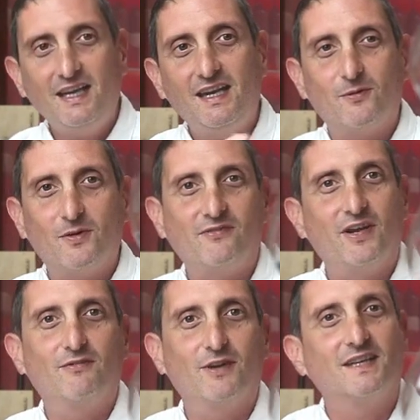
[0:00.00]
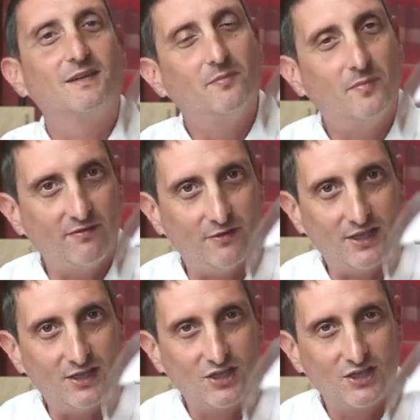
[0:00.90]
in our favorite
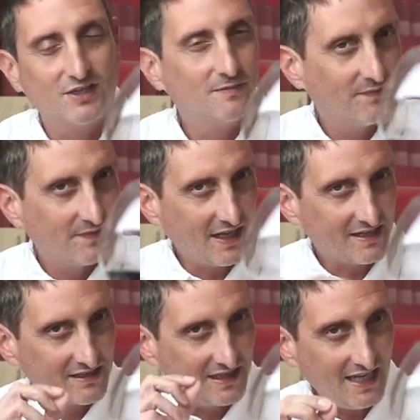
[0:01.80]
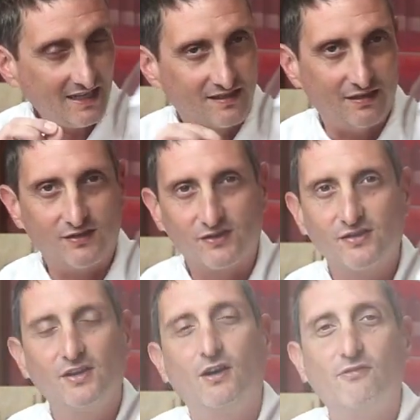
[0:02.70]
beverage. That's the
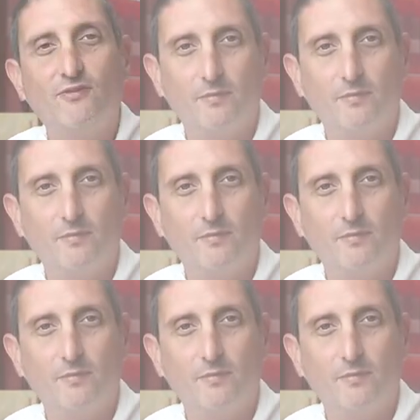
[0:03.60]
essence of